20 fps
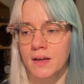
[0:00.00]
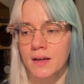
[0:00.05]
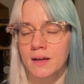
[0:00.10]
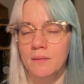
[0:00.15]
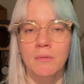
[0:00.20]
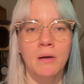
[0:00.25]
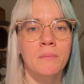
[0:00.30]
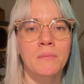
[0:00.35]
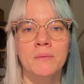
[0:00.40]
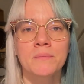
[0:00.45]

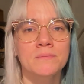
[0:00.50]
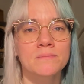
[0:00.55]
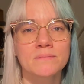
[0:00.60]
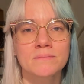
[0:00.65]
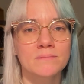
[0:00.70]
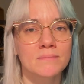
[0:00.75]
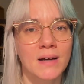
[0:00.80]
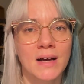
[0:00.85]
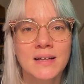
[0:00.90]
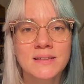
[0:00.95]
My mom
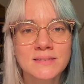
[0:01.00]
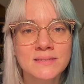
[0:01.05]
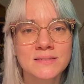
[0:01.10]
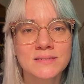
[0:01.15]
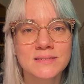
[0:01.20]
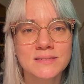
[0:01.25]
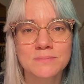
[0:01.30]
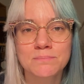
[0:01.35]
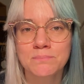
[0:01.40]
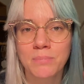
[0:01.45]
hasn't
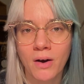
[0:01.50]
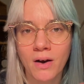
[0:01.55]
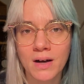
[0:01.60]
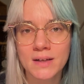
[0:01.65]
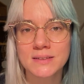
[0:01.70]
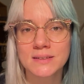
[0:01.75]
bought